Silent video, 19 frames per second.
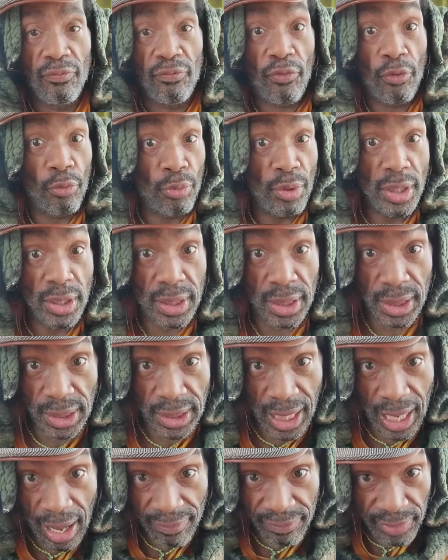for reasons
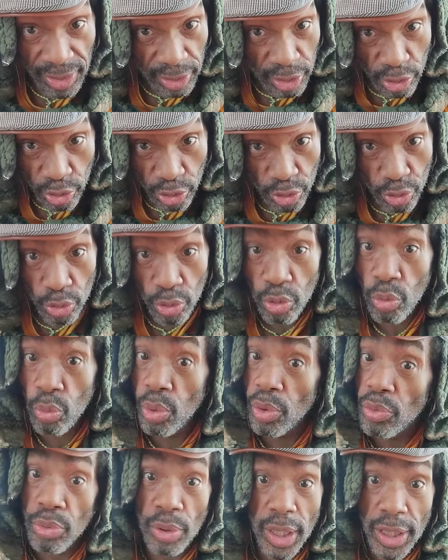that have nothing to do
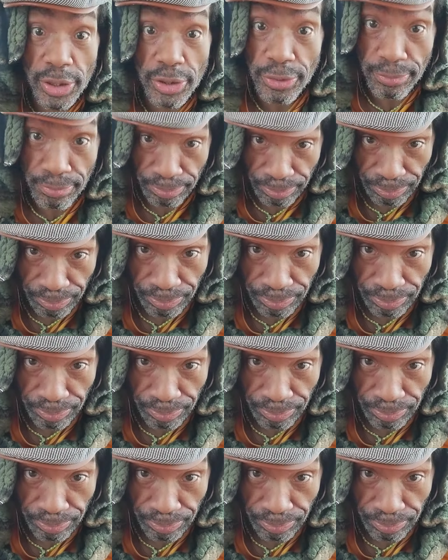with religion.